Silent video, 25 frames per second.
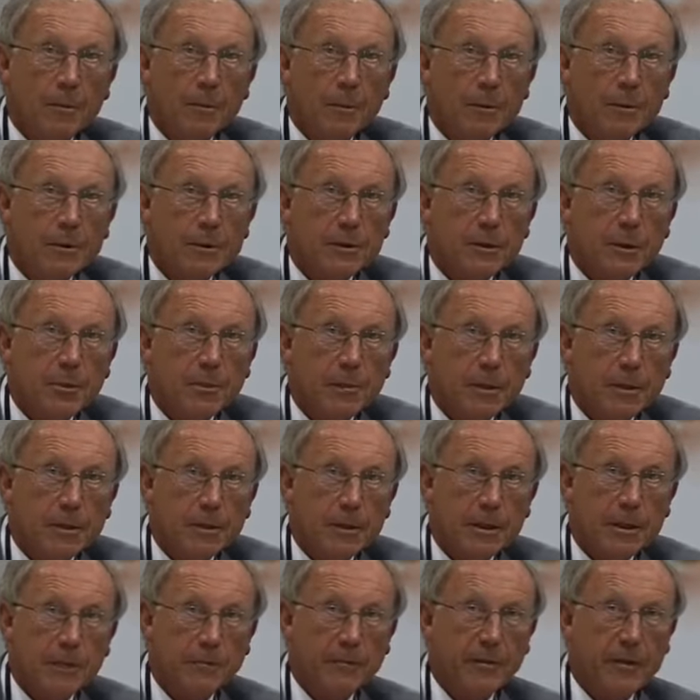
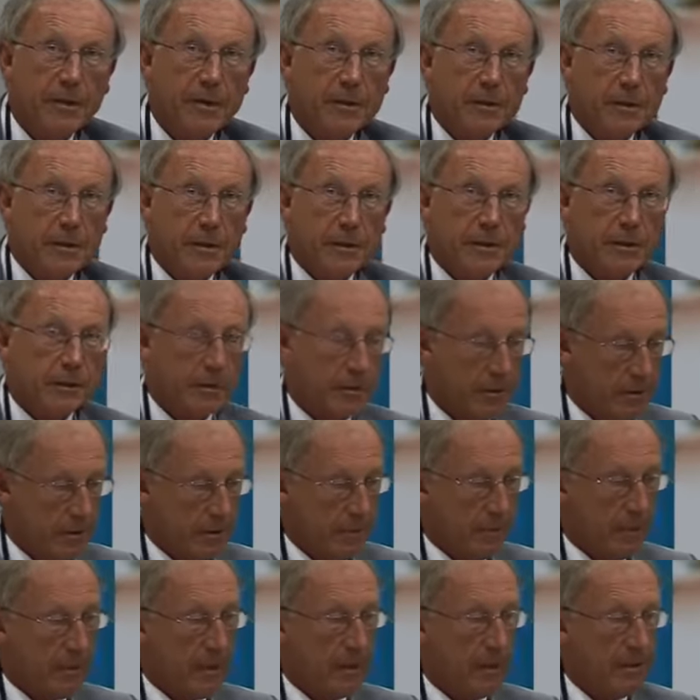Post-operative
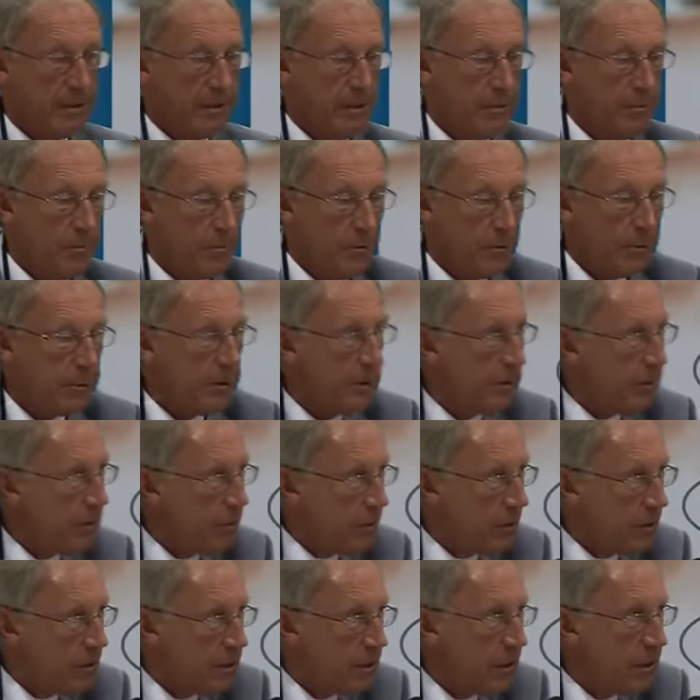results. It's important
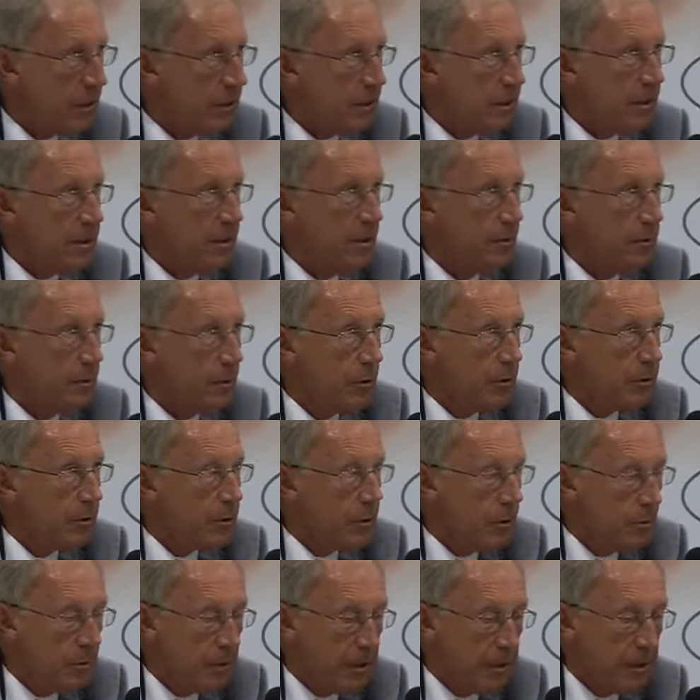to see that the
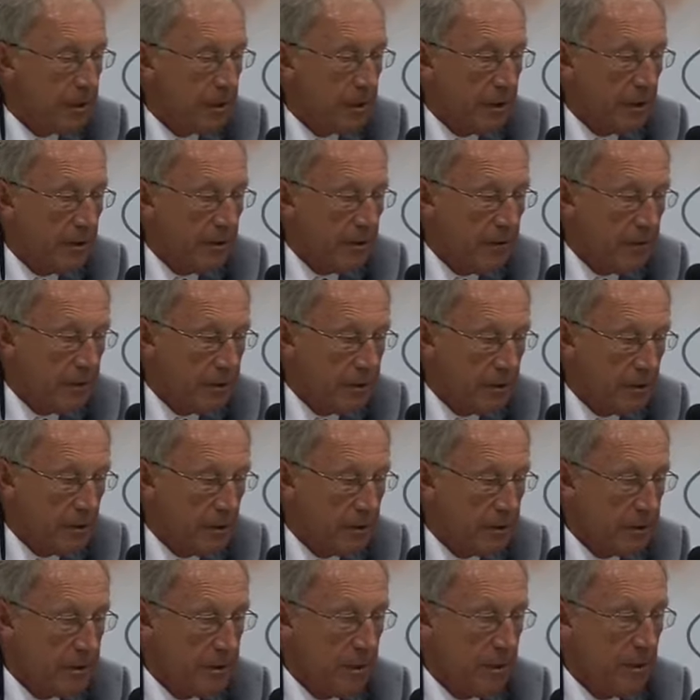post-operative
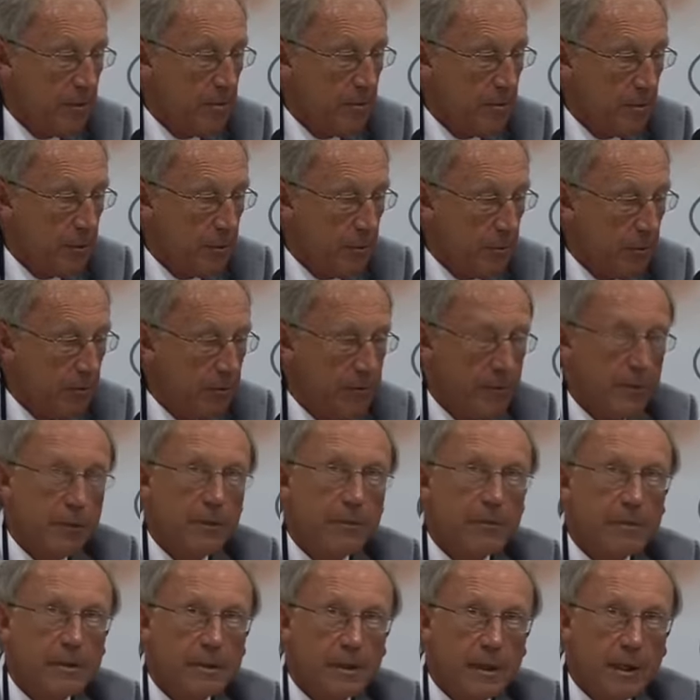results improved
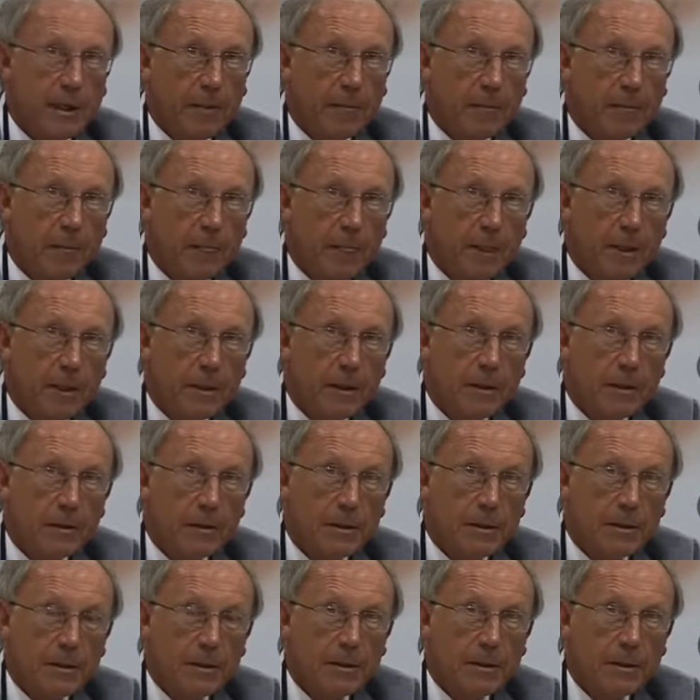over time.
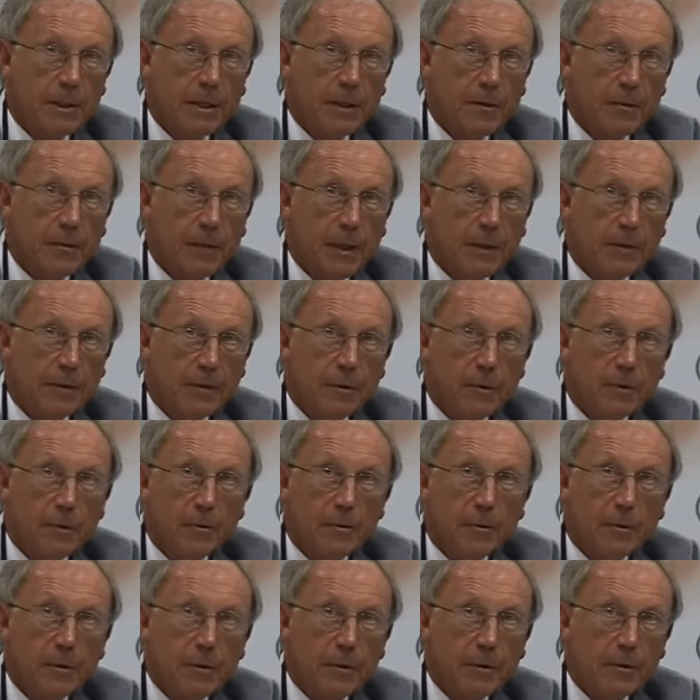This is day 1,
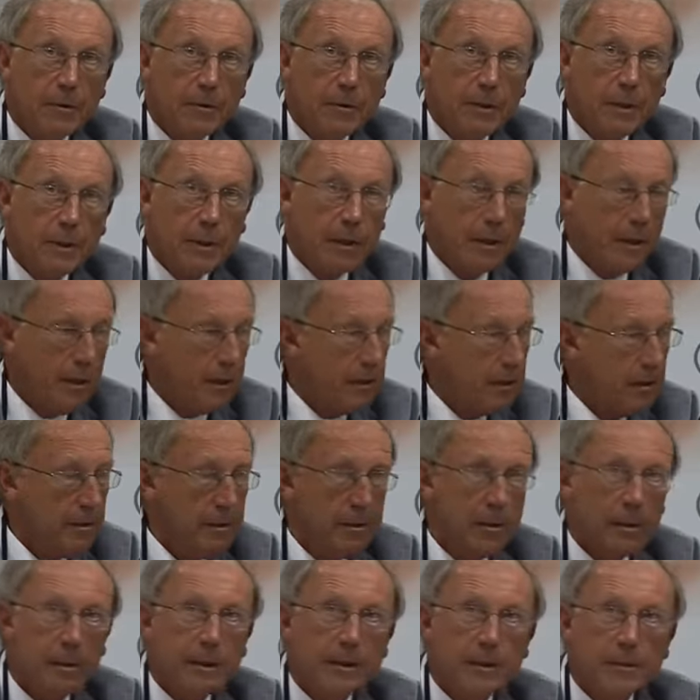0.8,
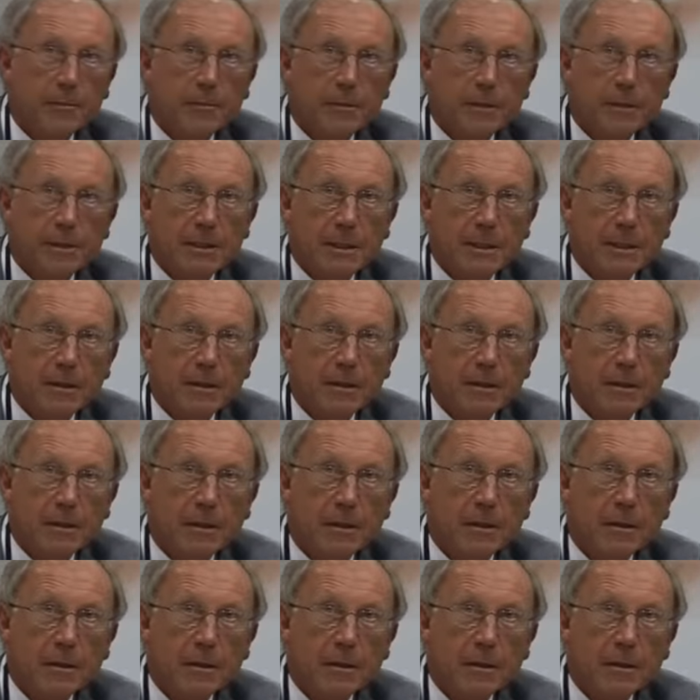80%,